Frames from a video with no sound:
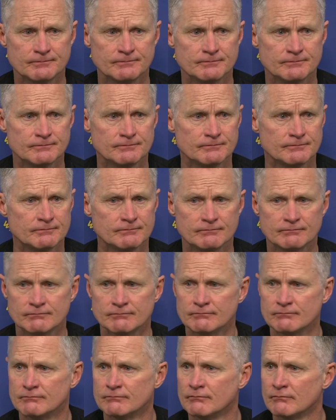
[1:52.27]
What was your
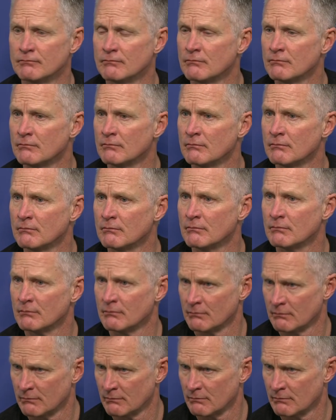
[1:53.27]
uh, your
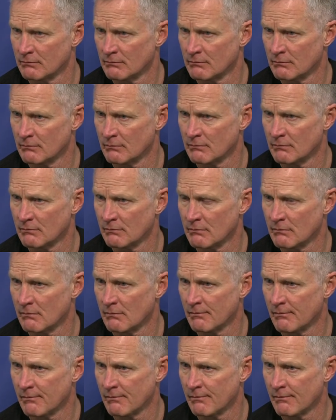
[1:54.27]
thoughts on on
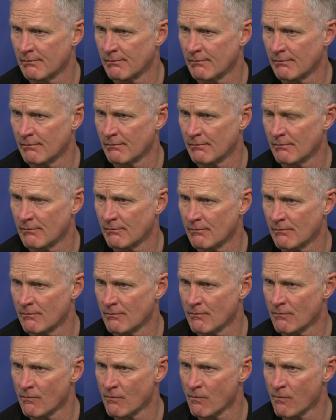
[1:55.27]
how the
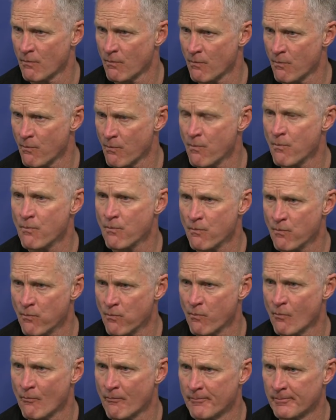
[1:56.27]
bench was able to,